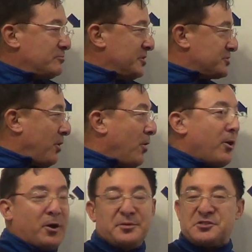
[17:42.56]
It's
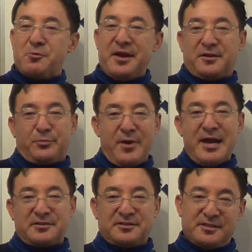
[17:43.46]
always great to
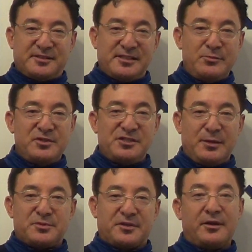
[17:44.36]
practice a
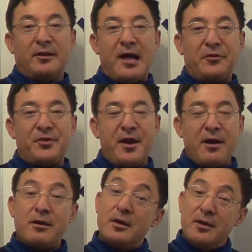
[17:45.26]
seamanship skill out
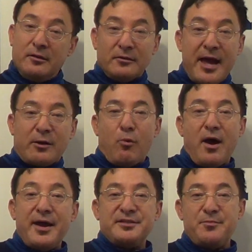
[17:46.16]
there.
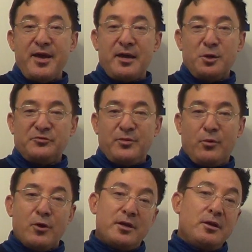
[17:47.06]
Likewise, man
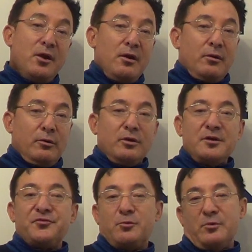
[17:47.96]
overboard, or
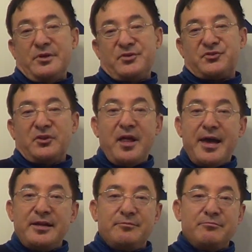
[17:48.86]
if the wind is
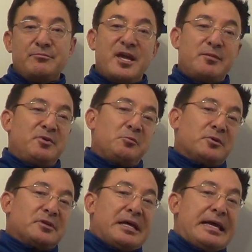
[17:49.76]
light, maybe
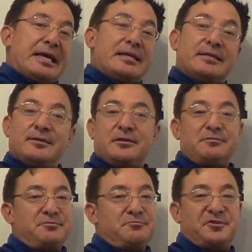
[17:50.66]
we'll head in
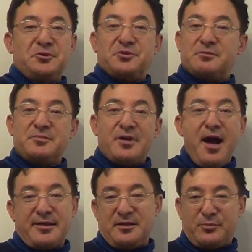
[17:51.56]
and do some
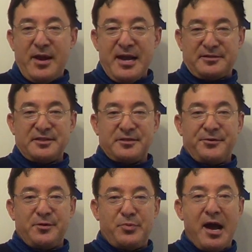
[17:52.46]
docking practice
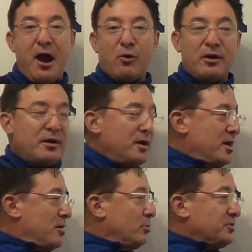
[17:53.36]
under power.
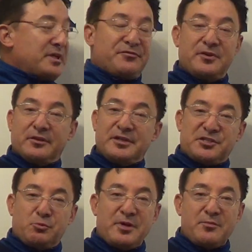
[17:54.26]
We'll definitely
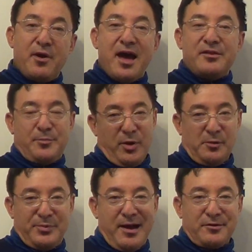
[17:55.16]
swing by the
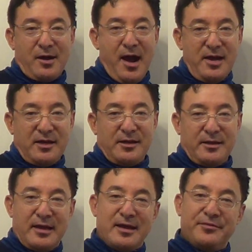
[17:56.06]
pump out dock,
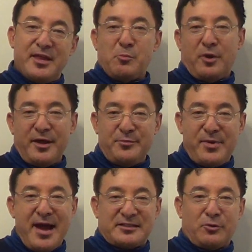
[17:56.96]
and then we'll head
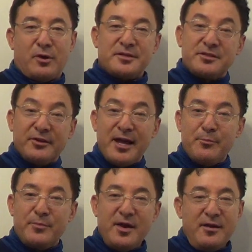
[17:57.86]
back to our
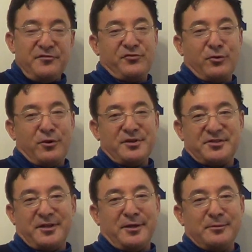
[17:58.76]
slip for
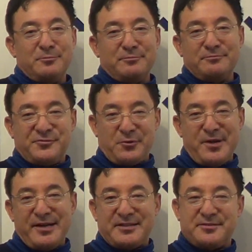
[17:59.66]
some
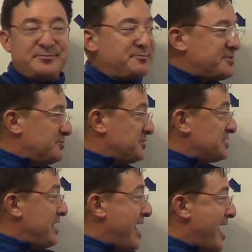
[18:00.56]
drinks and some
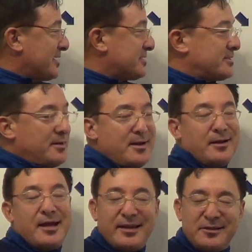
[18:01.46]
snacks.
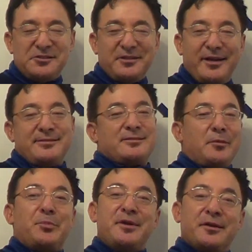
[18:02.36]
It usually ends
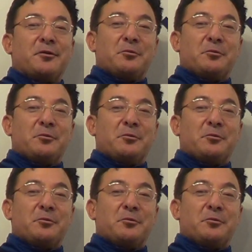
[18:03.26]
up being a